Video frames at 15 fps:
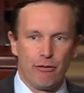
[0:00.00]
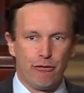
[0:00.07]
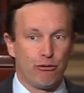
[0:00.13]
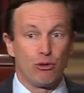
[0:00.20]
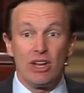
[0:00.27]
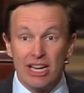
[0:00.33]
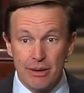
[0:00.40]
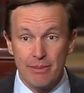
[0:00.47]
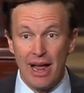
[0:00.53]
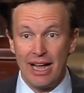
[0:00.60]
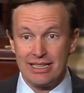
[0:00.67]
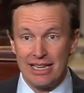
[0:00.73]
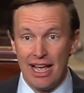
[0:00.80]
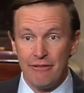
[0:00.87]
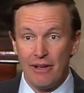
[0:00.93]
freedom
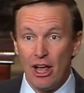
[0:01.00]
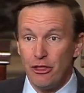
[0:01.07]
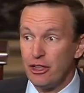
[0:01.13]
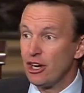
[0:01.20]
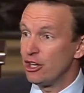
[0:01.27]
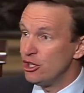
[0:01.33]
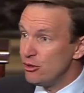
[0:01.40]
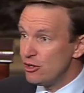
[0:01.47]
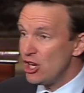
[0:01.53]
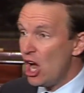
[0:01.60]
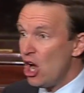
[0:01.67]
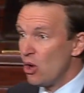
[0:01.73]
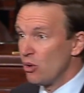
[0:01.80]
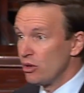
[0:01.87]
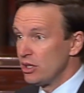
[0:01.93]
not to have health care. You
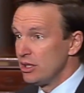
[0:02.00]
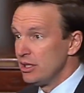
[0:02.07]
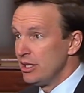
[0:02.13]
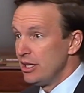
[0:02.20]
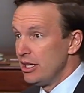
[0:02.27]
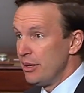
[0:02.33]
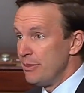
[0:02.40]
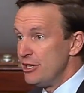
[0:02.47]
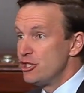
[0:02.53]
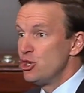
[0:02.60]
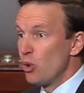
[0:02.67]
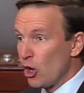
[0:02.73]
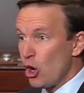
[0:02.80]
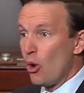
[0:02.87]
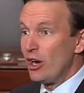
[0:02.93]
don't, because
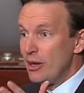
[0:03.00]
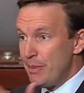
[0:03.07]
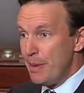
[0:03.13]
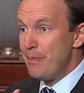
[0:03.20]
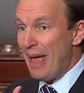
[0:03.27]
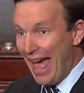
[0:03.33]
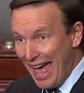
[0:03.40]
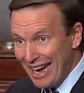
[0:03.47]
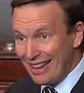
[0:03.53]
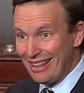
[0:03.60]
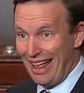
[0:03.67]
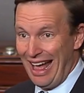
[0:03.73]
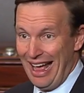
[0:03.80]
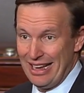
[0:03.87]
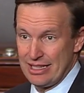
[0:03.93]
you are going to be
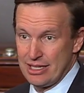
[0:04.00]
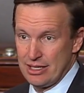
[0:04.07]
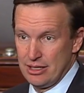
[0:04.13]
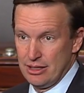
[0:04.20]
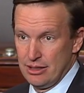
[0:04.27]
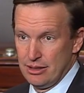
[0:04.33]
penalized